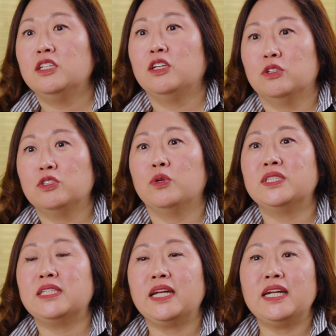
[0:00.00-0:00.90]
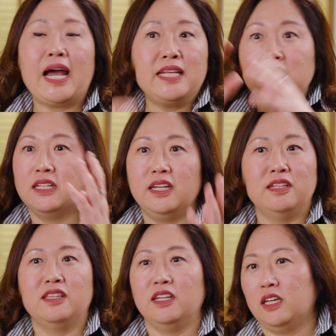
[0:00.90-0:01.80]
you know, so it's not an
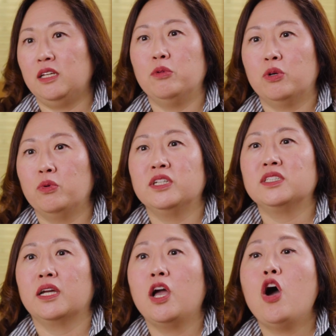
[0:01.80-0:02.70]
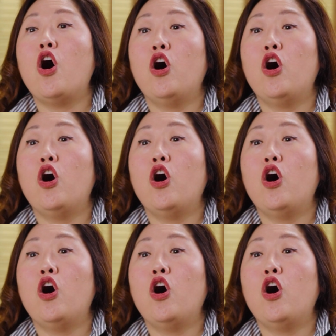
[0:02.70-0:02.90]
isolated thing anymore where it's like,